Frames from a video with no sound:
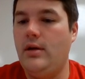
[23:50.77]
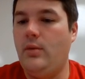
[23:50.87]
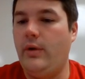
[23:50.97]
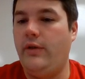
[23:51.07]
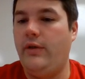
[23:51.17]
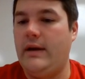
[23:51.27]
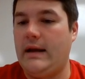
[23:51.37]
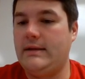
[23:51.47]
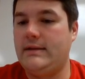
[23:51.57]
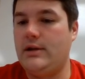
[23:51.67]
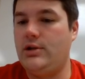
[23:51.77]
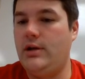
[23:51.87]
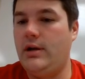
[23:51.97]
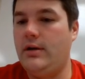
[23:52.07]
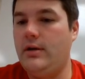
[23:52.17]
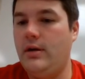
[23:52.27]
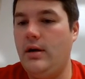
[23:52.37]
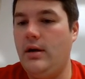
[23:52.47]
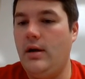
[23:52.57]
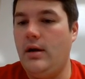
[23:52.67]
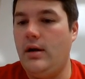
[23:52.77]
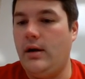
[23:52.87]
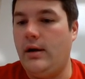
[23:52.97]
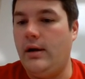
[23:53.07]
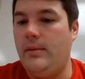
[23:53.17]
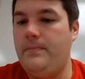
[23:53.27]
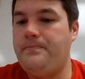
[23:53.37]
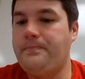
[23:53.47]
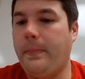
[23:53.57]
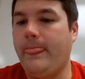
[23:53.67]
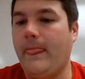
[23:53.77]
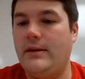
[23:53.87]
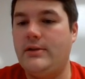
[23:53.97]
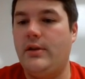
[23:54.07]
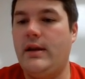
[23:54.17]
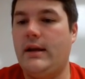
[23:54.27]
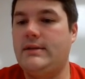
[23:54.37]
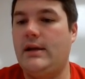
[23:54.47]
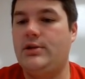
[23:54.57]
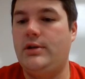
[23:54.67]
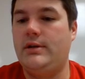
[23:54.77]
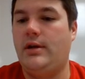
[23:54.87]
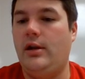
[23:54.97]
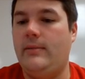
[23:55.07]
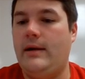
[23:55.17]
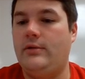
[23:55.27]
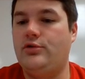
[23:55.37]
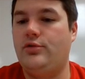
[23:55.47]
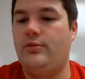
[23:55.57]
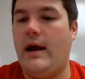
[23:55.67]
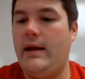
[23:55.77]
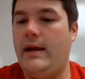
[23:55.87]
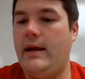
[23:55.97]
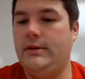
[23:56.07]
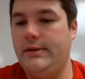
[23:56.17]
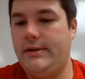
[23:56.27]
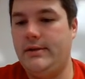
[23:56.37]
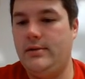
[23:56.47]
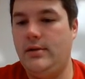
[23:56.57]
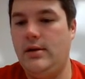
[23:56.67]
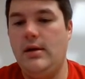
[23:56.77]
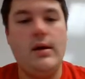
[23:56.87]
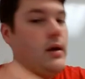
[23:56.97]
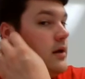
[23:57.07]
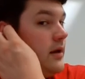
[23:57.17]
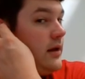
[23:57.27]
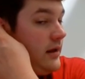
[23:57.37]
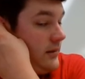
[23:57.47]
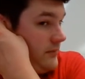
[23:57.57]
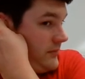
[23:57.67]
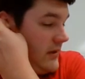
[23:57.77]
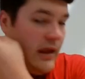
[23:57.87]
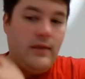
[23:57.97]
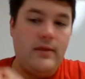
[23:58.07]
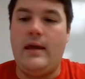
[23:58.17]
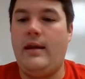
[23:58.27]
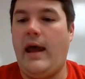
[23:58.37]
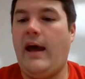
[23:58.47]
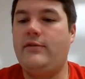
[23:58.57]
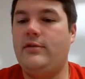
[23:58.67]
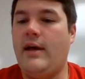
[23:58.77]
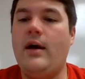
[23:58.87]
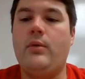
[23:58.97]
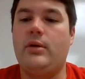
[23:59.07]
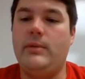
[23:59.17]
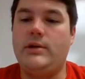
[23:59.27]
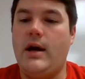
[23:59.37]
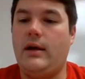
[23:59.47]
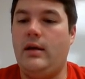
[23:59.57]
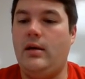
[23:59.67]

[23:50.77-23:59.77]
with the next section here. And so the next section is all about triangles. And then after that, we're going to be talking